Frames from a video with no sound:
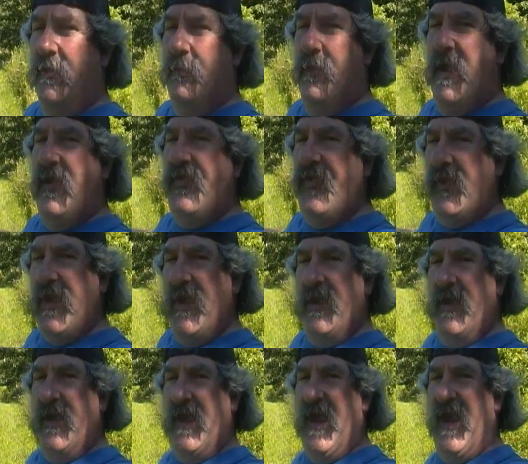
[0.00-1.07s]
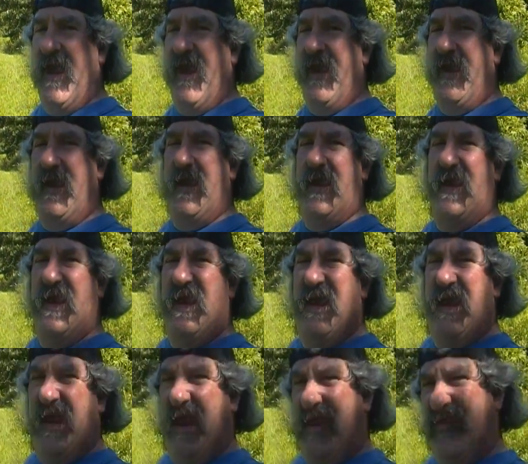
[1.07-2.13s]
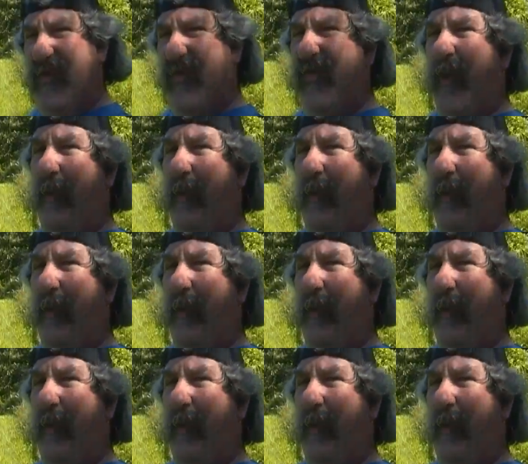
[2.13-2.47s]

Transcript: here in Michigan today. And